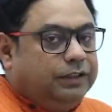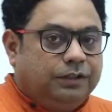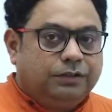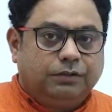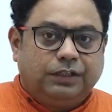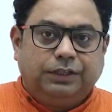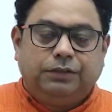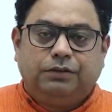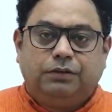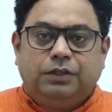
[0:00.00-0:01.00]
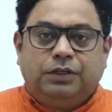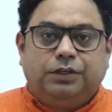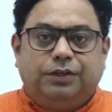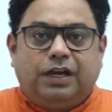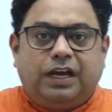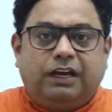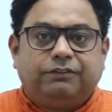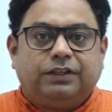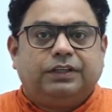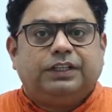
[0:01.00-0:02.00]
so that you know you have
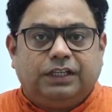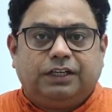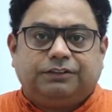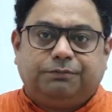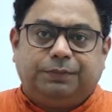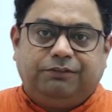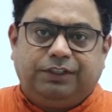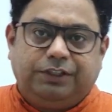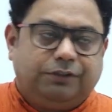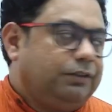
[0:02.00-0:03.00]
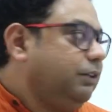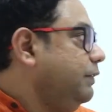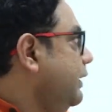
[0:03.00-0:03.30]
30 hours of PYQ, what we have